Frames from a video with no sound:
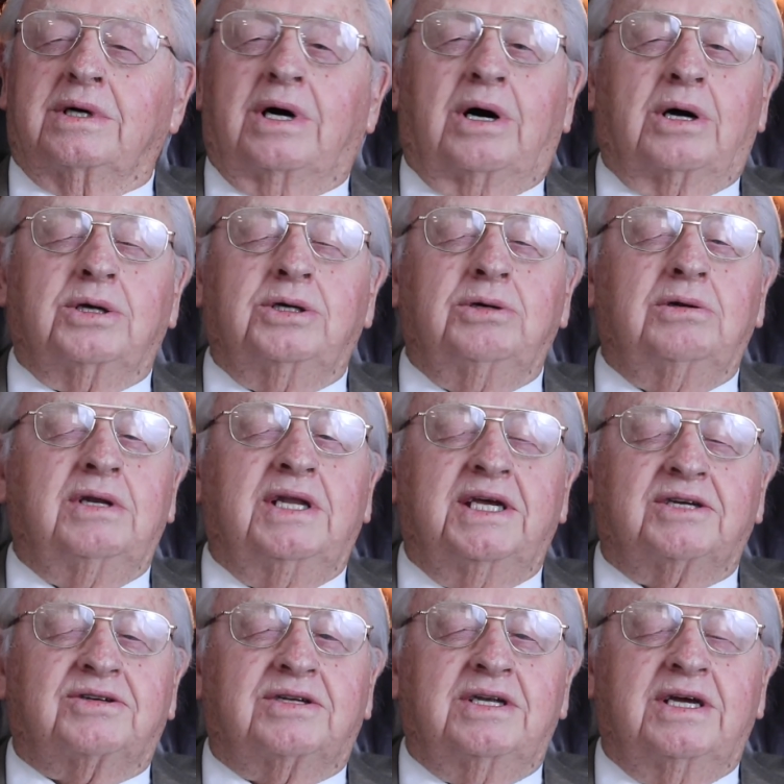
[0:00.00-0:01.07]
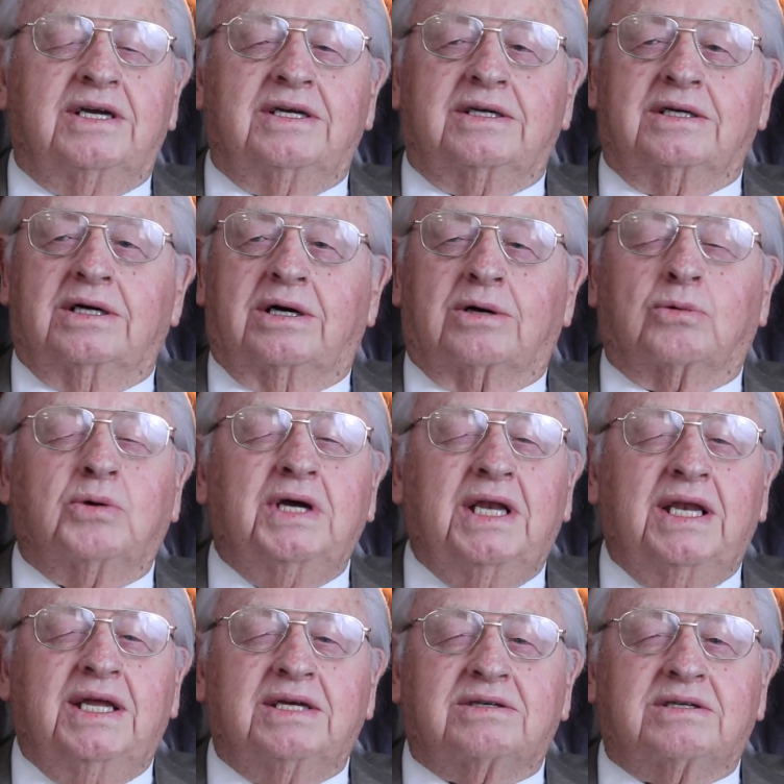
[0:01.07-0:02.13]
Are you listening? Are we
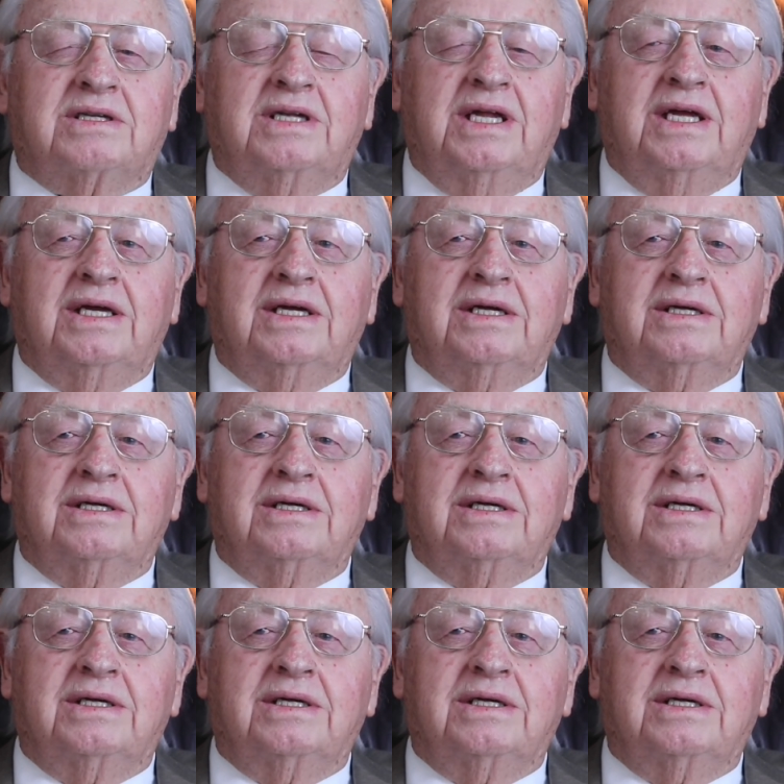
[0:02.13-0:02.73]
listening?